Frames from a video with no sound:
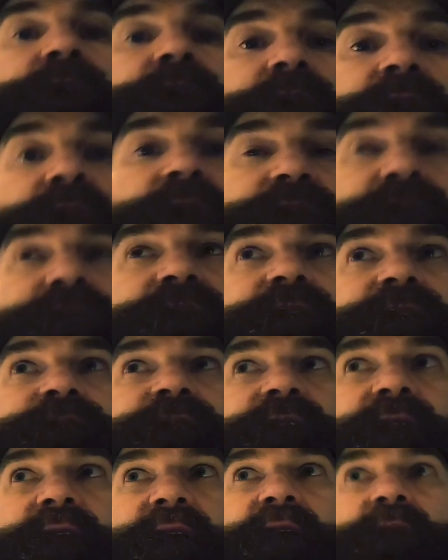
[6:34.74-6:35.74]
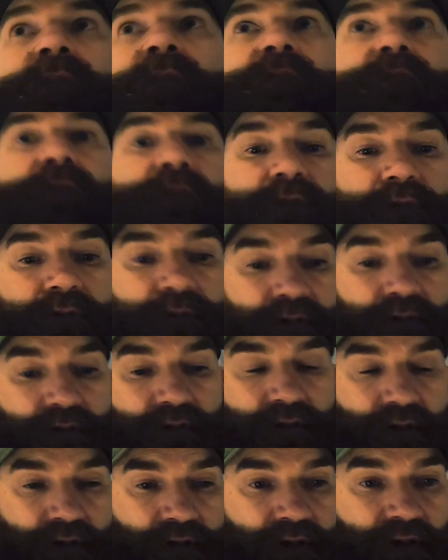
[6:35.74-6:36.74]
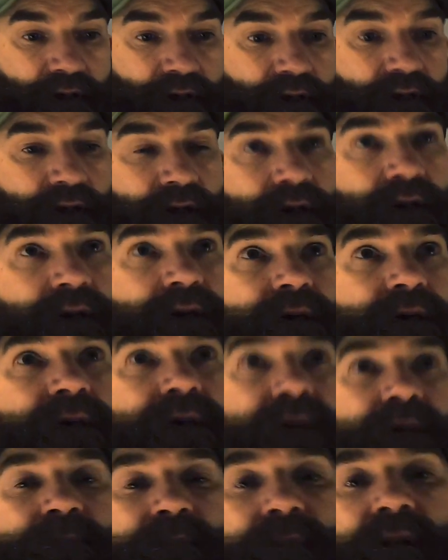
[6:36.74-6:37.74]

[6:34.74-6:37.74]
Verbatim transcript: That's it for now. I am